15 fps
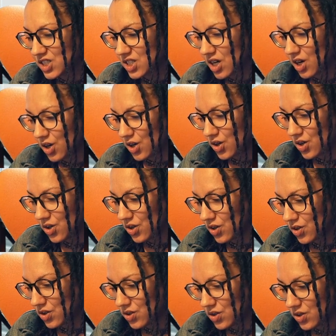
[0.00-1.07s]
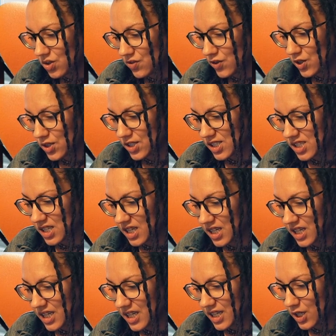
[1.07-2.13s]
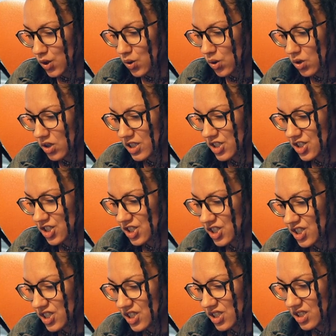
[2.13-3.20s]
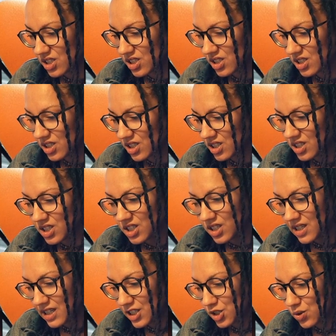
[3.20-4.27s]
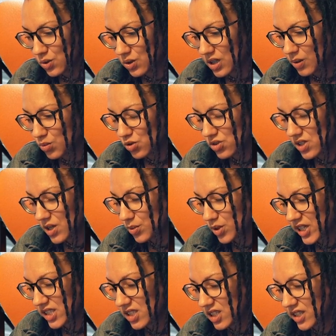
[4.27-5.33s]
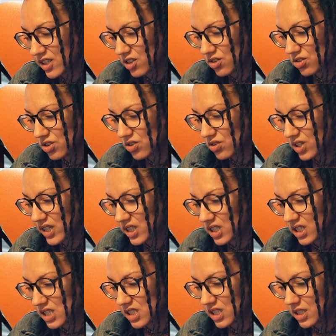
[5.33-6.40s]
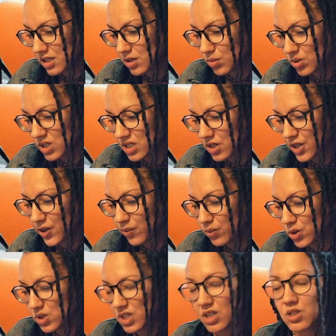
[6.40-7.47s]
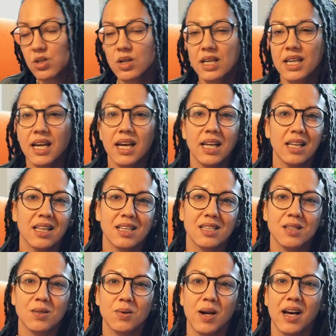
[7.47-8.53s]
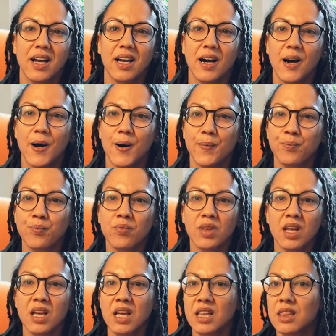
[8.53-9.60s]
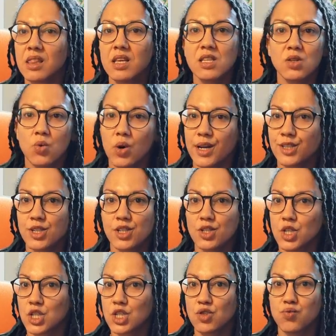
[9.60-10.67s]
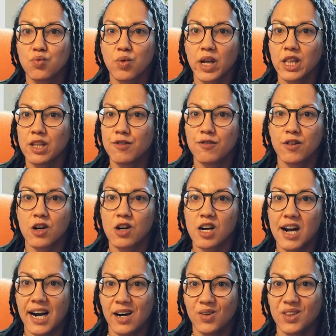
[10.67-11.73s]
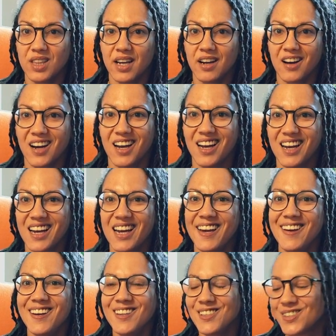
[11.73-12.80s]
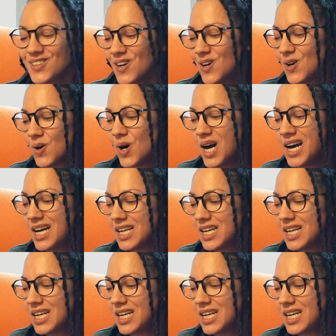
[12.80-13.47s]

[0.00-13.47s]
So, você curte escutar música brasileira? Do you like listening to Brazilian music? So again, this is why these questions are just really far out there. So,